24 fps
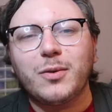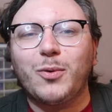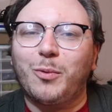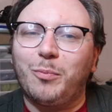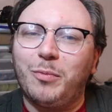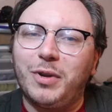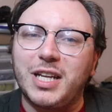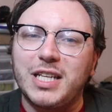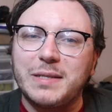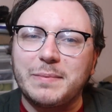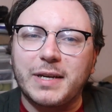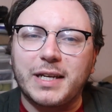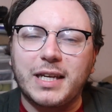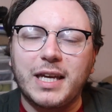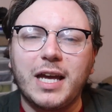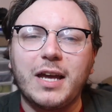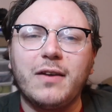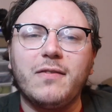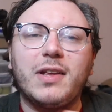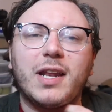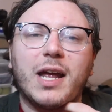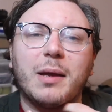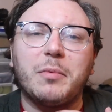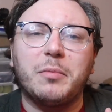or Minis by
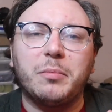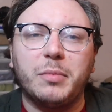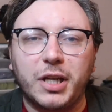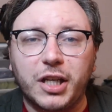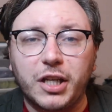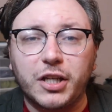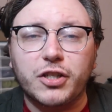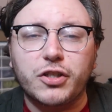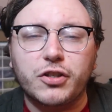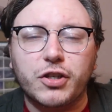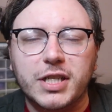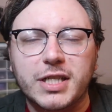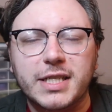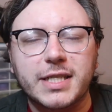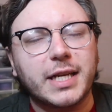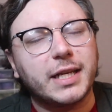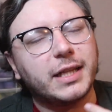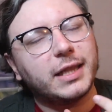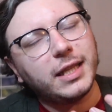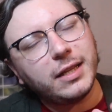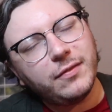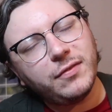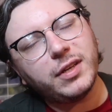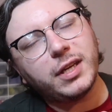Kev, and I'm a miniaturist
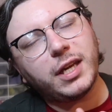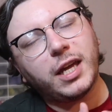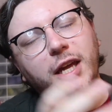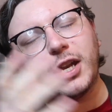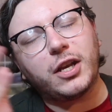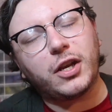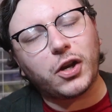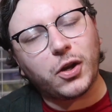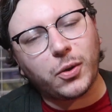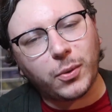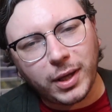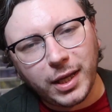living in New